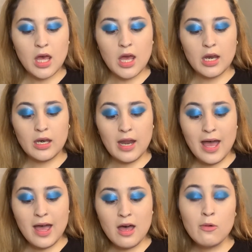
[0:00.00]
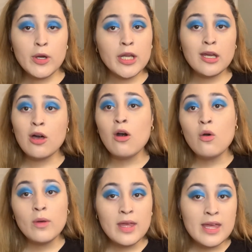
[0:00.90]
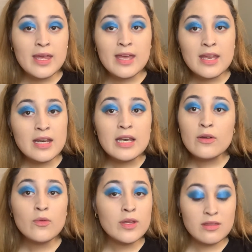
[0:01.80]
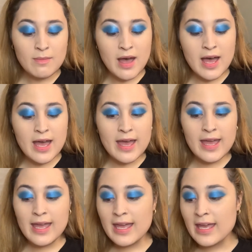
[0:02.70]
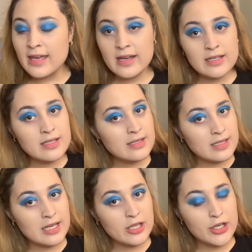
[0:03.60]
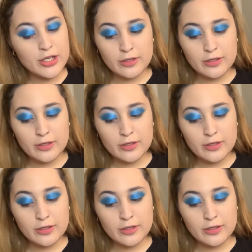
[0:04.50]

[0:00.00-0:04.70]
Now we're gonna go in with my concealer.